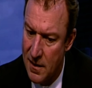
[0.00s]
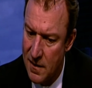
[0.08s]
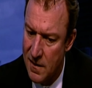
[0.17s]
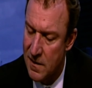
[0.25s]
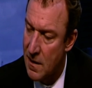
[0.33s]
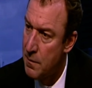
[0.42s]

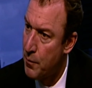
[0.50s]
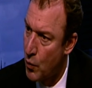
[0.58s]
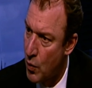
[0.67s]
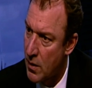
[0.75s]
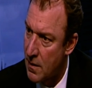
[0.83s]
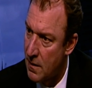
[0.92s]
this is
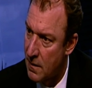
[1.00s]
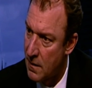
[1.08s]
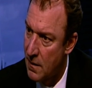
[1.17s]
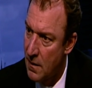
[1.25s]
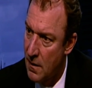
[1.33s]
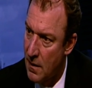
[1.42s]
important
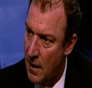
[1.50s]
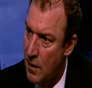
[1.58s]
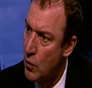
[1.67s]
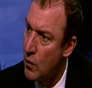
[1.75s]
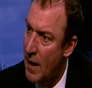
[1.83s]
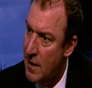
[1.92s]

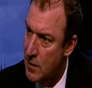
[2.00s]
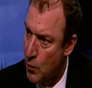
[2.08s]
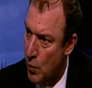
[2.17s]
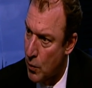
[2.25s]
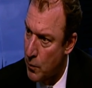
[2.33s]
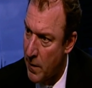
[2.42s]
in today's
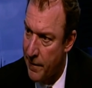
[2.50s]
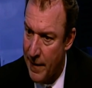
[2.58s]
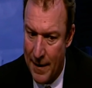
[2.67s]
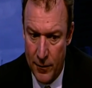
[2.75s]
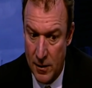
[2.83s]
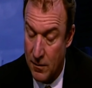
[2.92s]
world
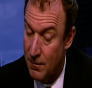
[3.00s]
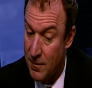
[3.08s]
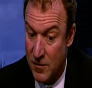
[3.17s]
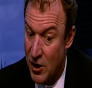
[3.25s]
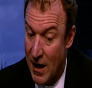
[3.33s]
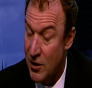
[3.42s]
with
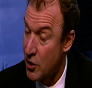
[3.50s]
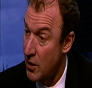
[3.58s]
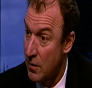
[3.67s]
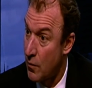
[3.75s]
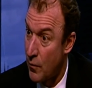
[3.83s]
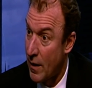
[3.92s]

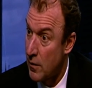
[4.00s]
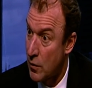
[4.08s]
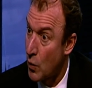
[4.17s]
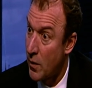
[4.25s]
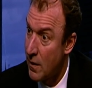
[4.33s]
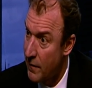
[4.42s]
ever-changing
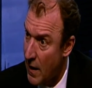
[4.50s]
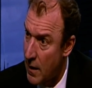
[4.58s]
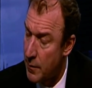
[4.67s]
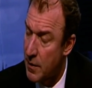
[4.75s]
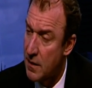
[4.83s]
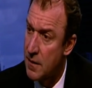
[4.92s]
regulatory
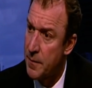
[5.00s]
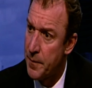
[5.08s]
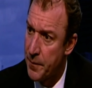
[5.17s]
environment.